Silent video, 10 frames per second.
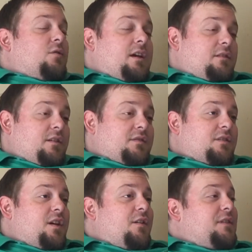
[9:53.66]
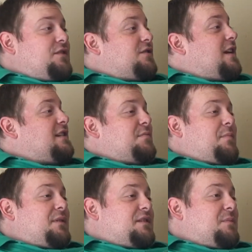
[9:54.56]
okay, enough's enough, he just takes him
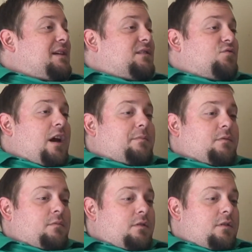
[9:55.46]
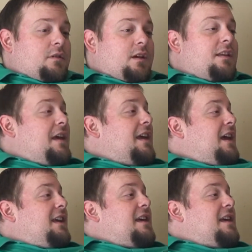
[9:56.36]
up into space and drops him. Then